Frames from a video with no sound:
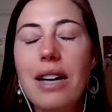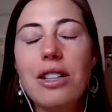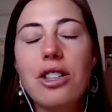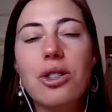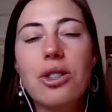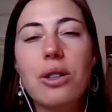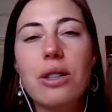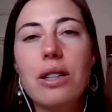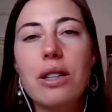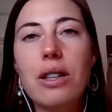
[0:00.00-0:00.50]
but I had
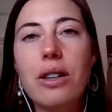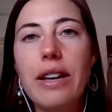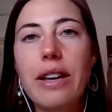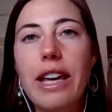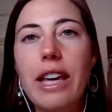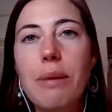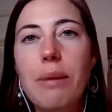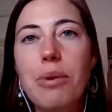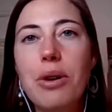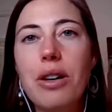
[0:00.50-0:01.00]
a short
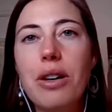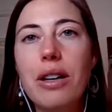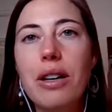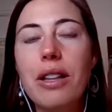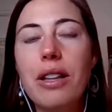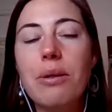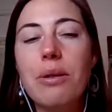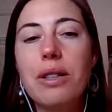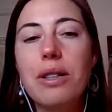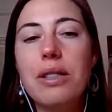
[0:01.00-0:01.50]
little
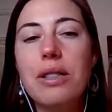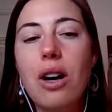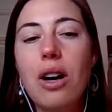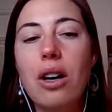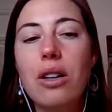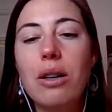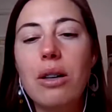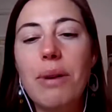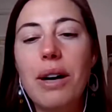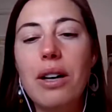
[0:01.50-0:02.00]
ebook that was
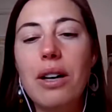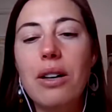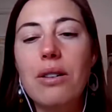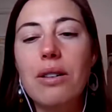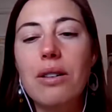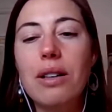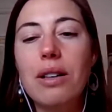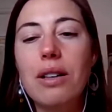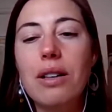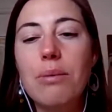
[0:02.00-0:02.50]
all
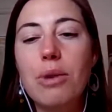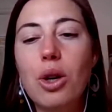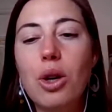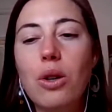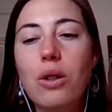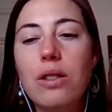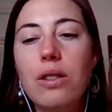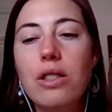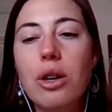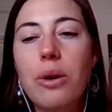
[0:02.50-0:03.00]
about um,
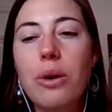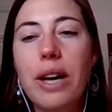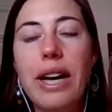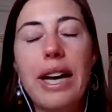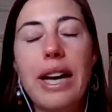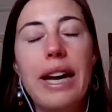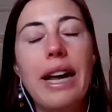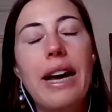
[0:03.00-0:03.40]
cold soaking.